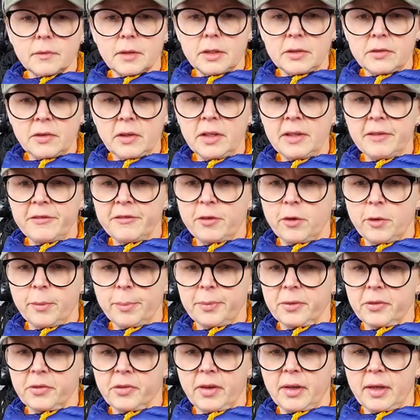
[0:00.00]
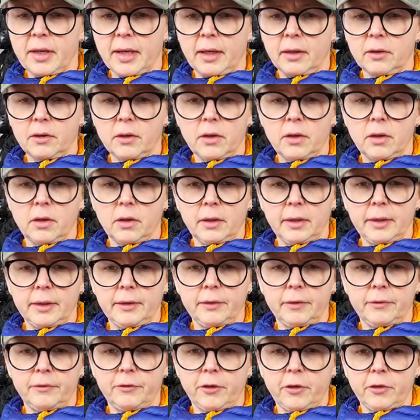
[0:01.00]
It's only 4% alcohol
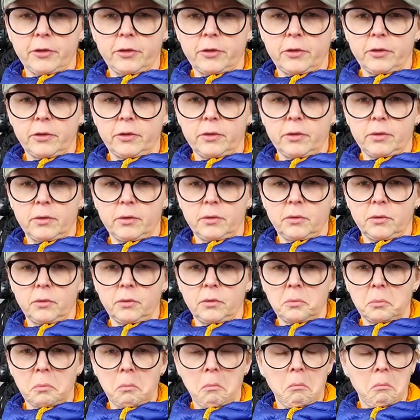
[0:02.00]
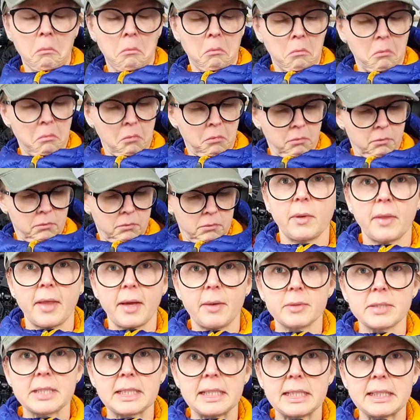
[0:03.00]
in Foster's. Well,
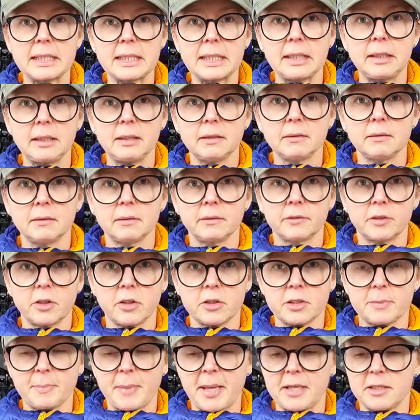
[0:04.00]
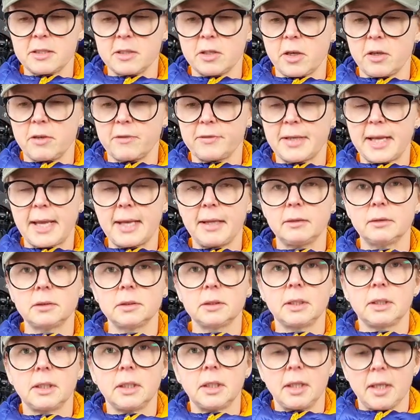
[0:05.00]
that was easy. Got a spare stove now.
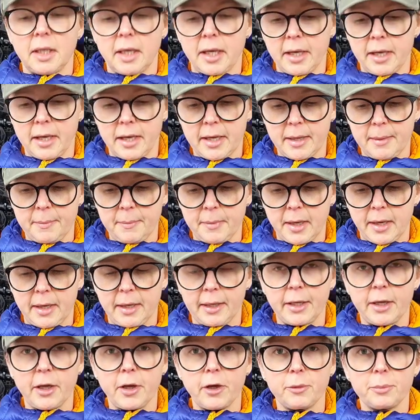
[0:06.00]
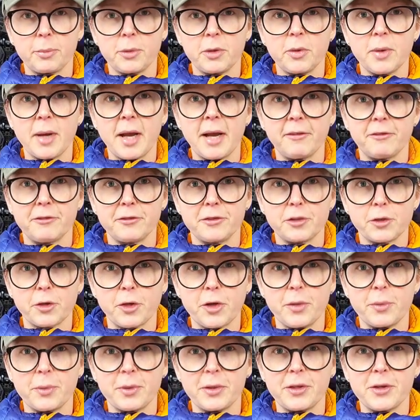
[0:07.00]
I hope you have
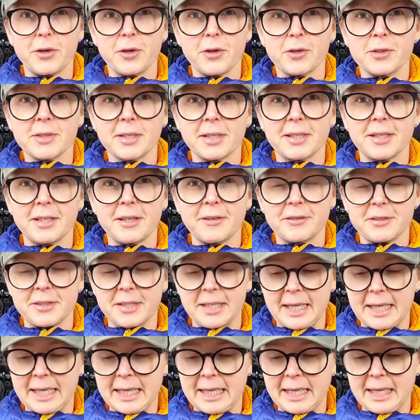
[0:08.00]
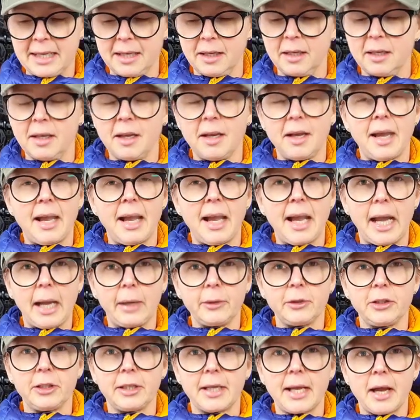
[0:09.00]
joy with yours. I'd love to hear how
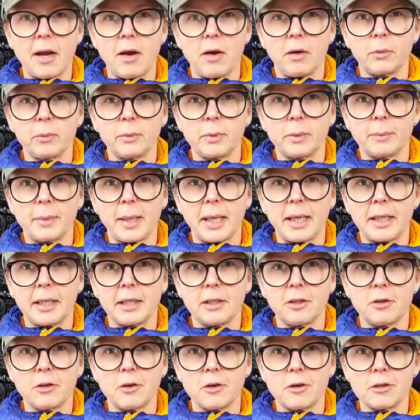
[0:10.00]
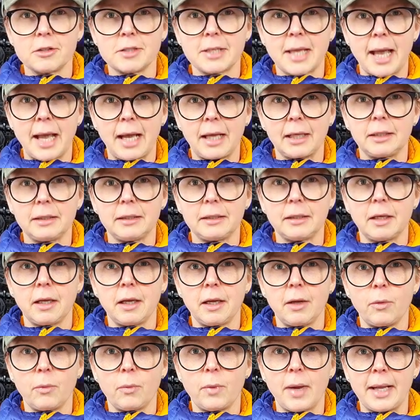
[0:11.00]
you get on with making yours and
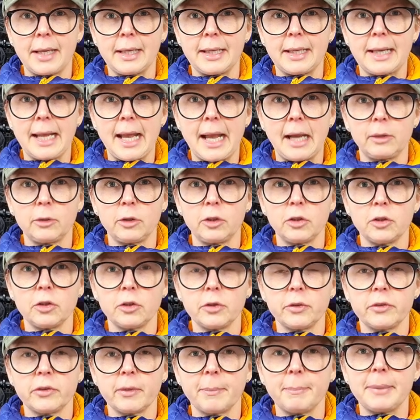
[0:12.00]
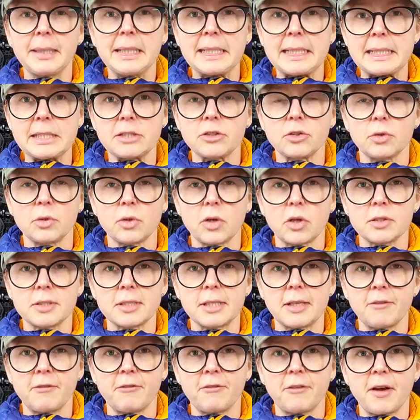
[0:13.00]
when and how you use it. Please do not
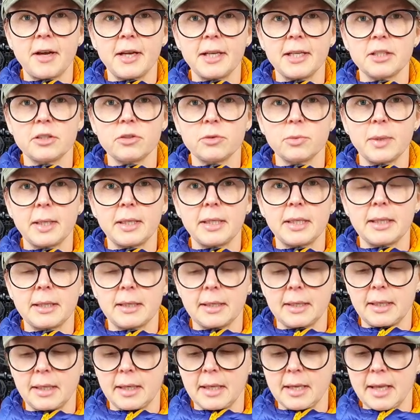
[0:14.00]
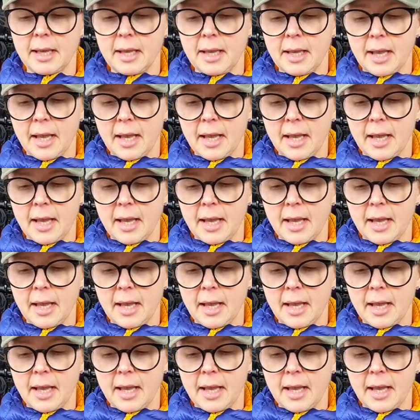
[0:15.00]
set fire to anything.